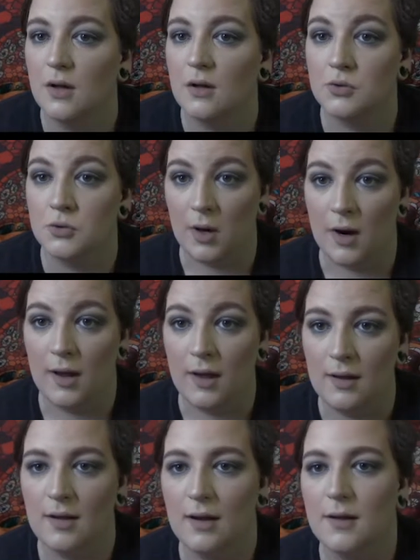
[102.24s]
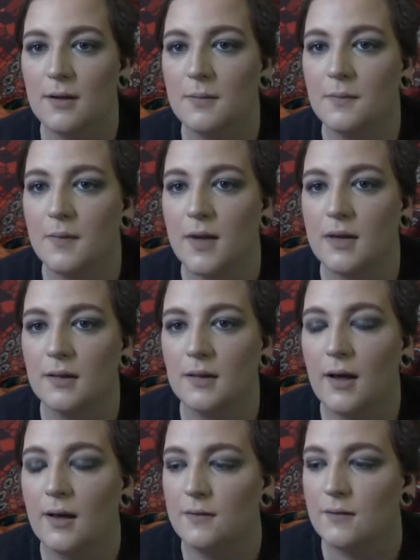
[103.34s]
try, and a
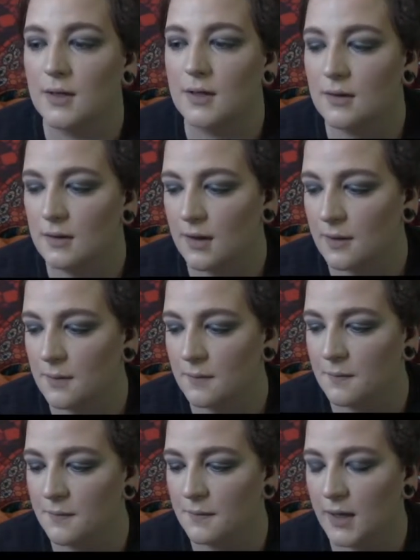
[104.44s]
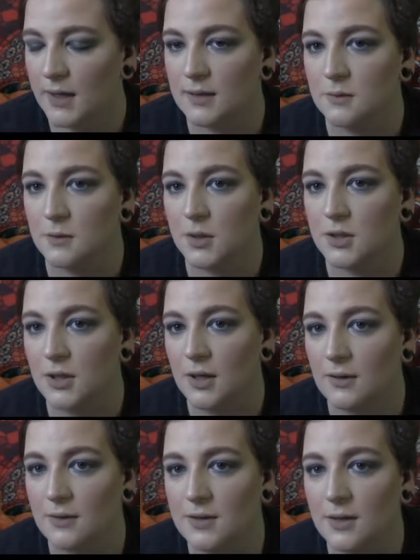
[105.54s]
lot of it, I guess quick shout
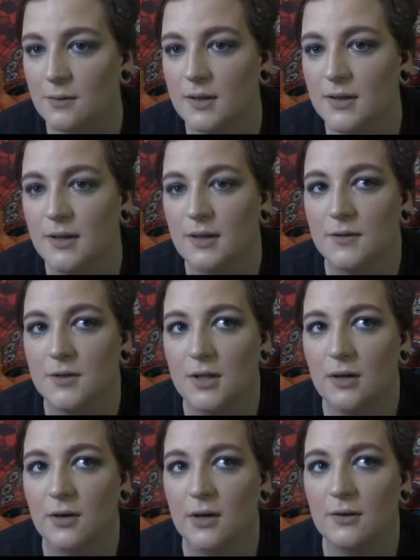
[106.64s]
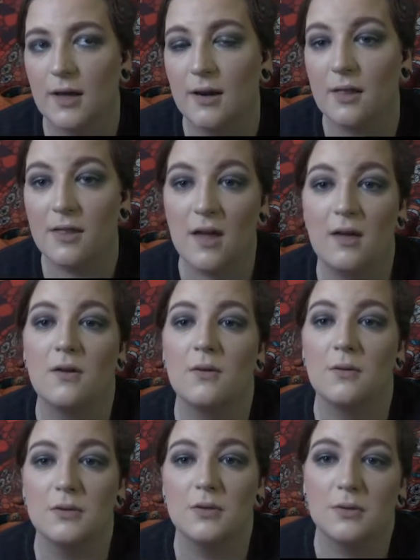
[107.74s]
outs. I wanted to give a shout out and a thank
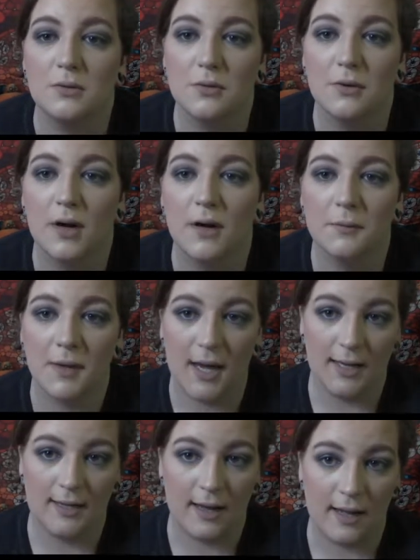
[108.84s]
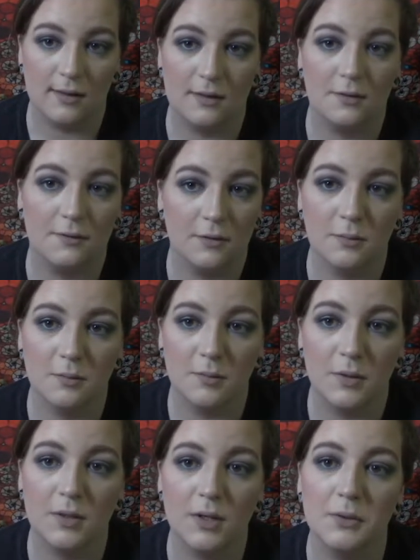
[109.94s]
you to Kat and Haley from
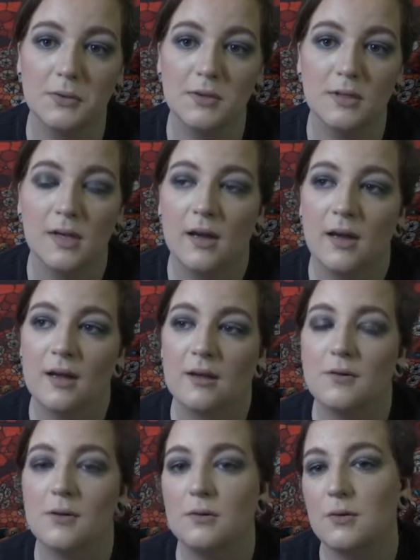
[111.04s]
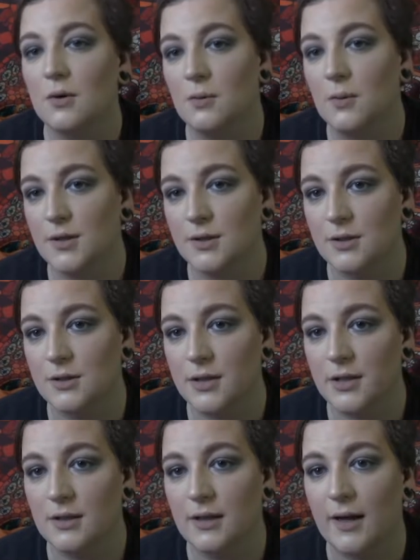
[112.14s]
Beauty News. If you don't watch their
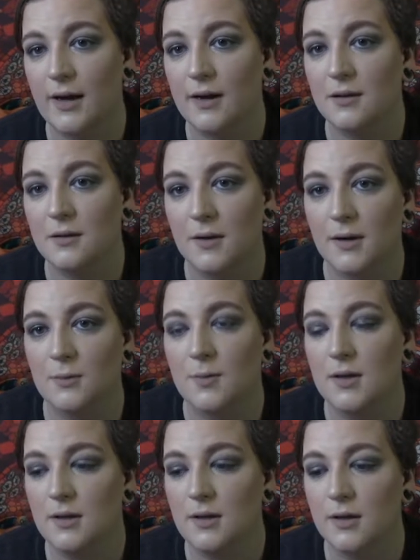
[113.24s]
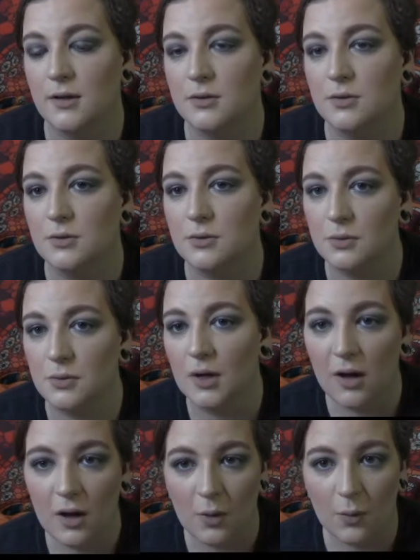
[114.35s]
channel, I highly recommend it. They're two
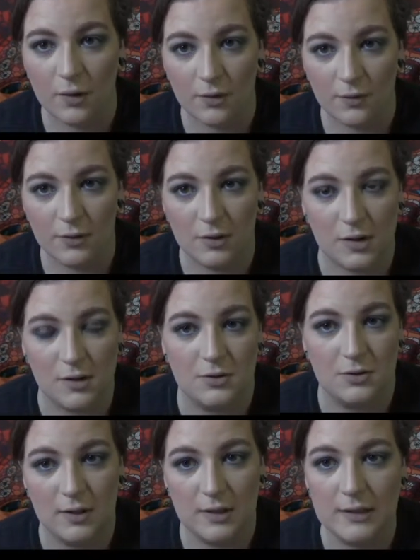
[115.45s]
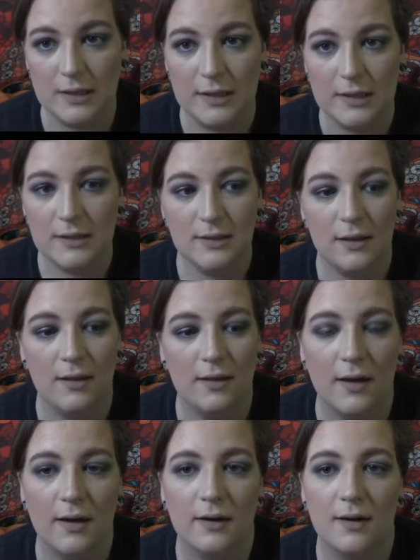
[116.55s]
wonderful Australian ladies
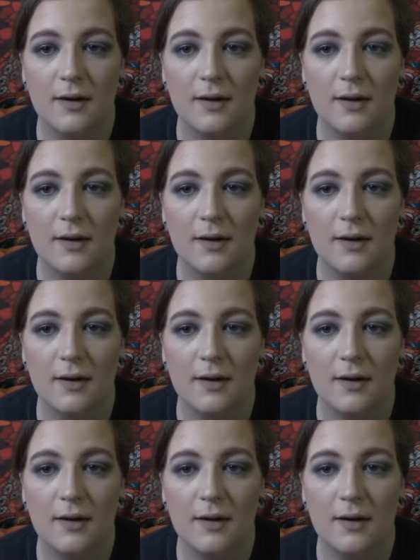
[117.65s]
that